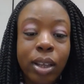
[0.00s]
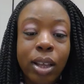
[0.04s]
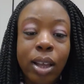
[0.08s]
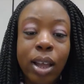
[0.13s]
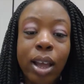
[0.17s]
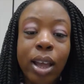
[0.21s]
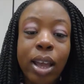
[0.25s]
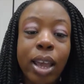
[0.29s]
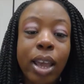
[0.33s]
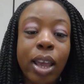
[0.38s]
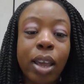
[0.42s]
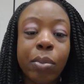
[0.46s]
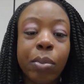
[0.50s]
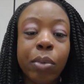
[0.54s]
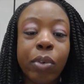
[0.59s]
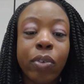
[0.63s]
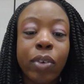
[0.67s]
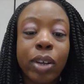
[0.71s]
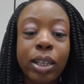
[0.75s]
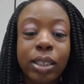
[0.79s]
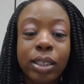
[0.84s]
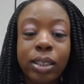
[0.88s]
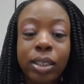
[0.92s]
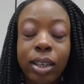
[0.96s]
I am a
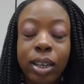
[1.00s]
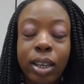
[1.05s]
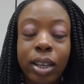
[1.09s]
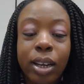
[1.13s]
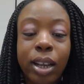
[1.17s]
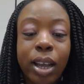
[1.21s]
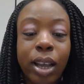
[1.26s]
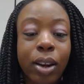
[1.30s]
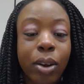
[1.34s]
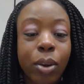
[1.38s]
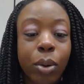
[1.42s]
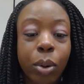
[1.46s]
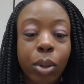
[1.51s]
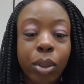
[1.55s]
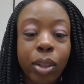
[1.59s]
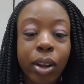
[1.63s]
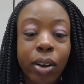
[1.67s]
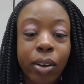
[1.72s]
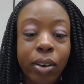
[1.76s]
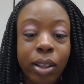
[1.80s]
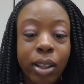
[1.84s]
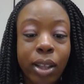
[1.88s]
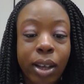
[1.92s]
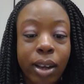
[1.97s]
resident at a North
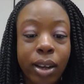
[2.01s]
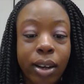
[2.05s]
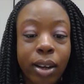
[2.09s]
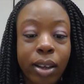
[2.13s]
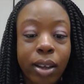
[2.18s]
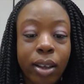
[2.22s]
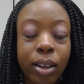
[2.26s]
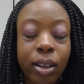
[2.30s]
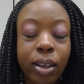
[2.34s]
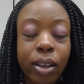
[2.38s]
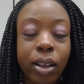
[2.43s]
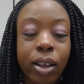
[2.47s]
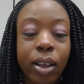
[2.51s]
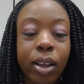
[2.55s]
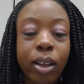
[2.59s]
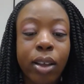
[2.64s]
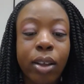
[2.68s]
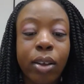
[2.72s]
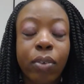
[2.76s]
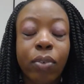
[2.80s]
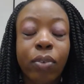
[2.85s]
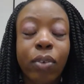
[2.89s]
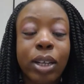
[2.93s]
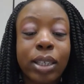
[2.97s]
Carolina
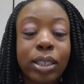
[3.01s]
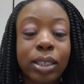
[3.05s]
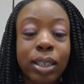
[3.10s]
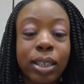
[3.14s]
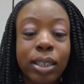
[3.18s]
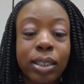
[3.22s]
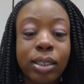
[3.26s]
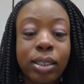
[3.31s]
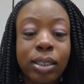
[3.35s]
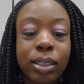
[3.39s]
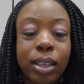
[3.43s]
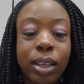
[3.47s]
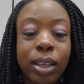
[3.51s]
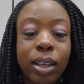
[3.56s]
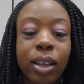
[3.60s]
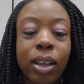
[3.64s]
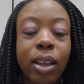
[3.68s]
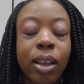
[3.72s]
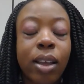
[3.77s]
residency.